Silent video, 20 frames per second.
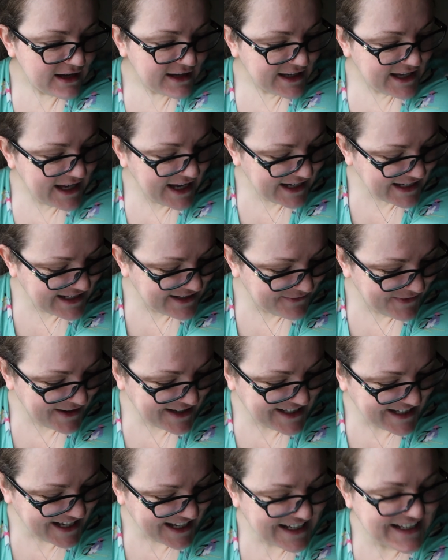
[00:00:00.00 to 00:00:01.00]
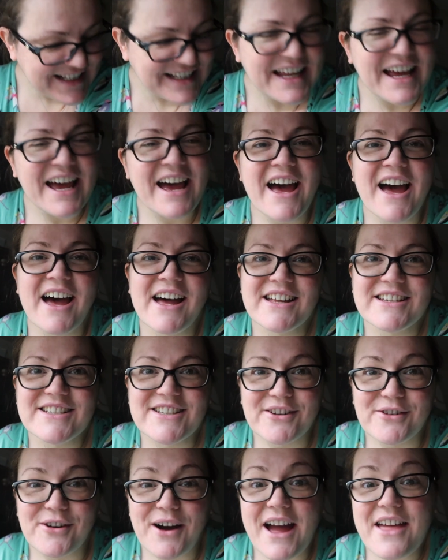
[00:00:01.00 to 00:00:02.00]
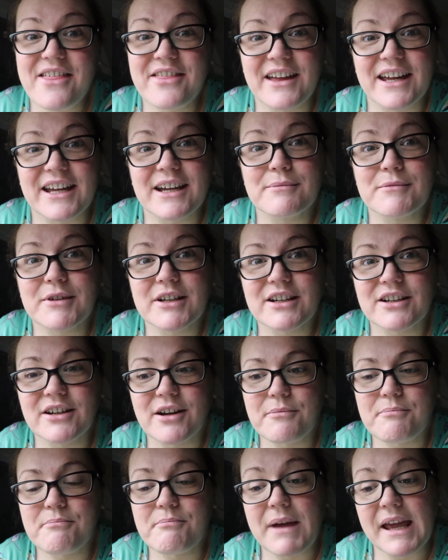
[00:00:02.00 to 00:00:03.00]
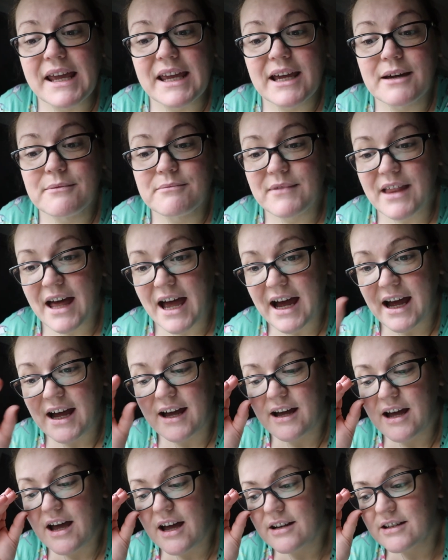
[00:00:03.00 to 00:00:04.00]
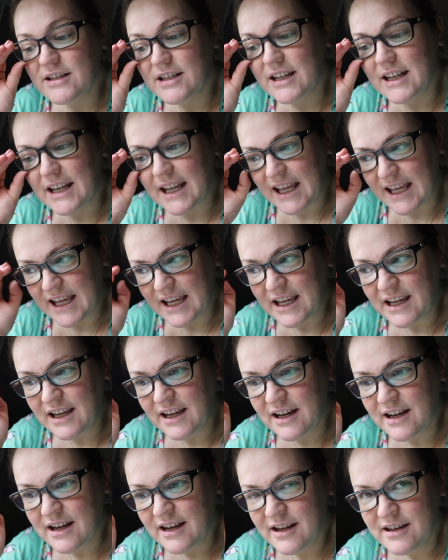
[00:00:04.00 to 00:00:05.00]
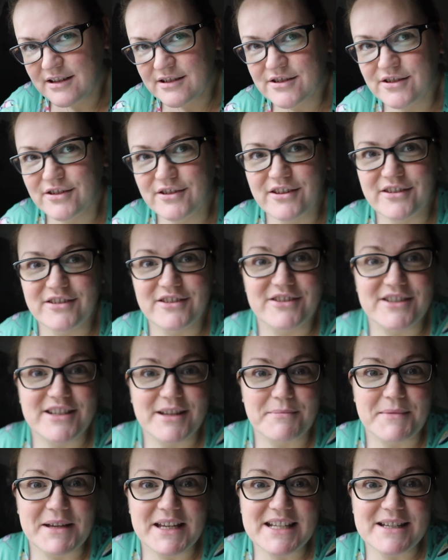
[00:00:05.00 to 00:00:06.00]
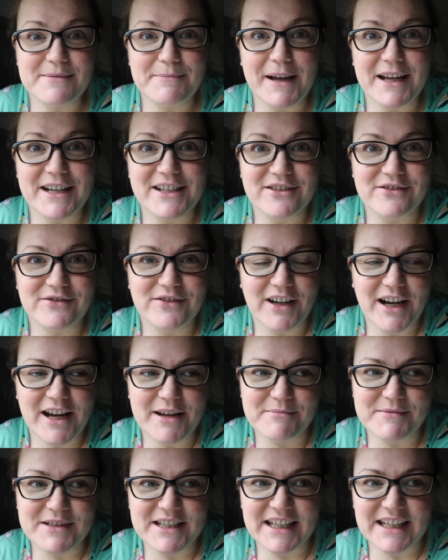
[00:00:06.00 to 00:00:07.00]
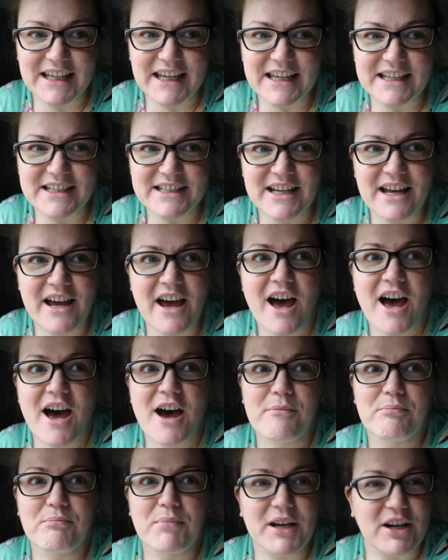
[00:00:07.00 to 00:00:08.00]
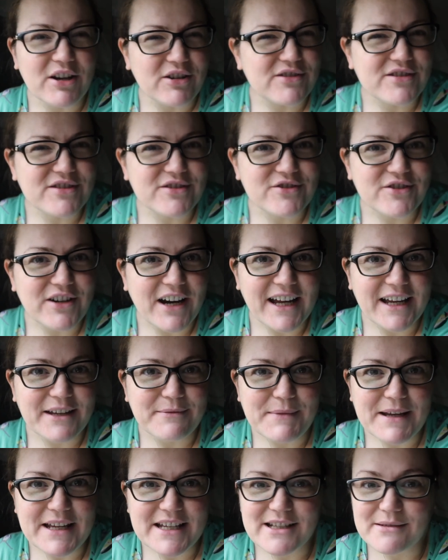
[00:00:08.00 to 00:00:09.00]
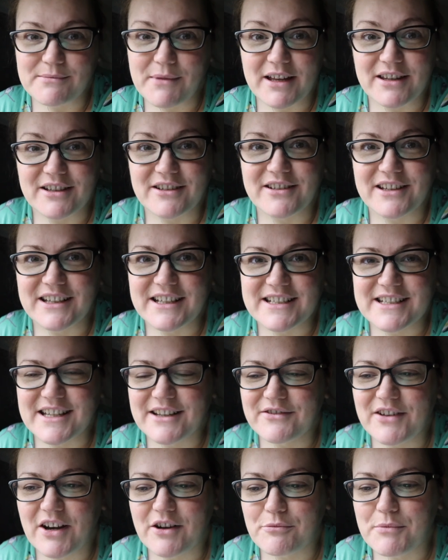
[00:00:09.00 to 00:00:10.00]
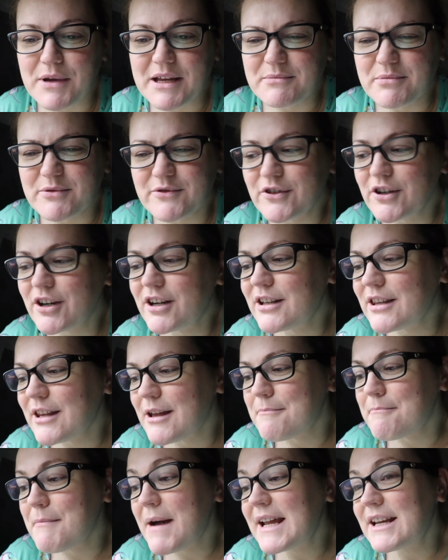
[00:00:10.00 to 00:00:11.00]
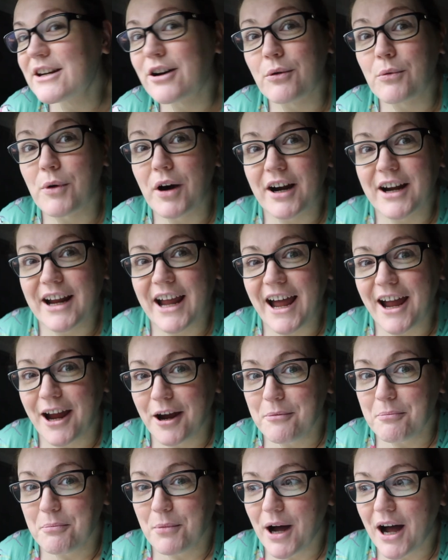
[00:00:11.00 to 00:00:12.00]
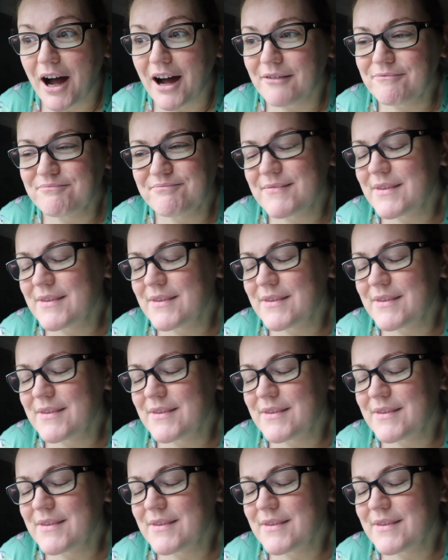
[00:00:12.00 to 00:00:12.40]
Yes, Mrs. So I think I'm gonna make him that today. So there's something special for him to eat, but also try and make some other things that I've never made before that might not work out, but